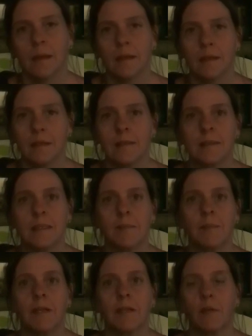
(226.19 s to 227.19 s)
It doesn't
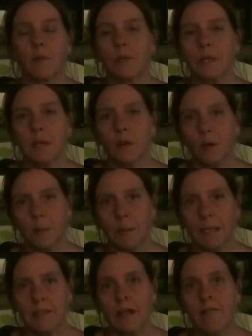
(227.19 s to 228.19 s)
seem like they're really going
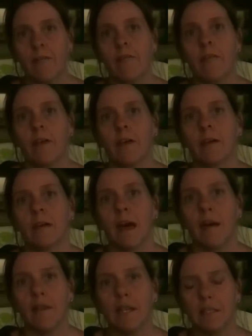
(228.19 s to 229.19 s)
based off of the
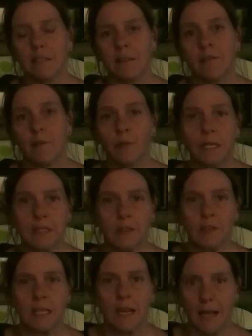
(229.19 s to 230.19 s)
evidence of the
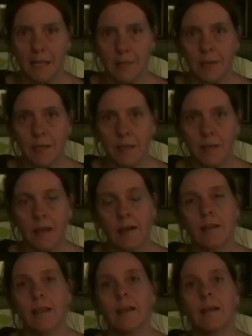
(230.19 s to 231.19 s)
research that has been
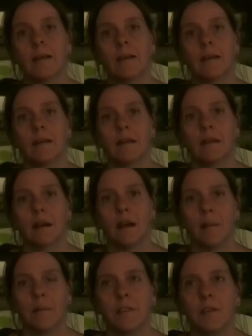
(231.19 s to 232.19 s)
conducted.
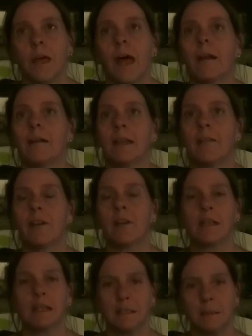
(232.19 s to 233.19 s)
So that
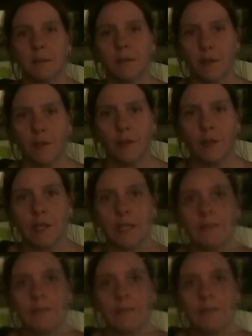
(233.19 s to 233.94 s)
definitely needs to be further looked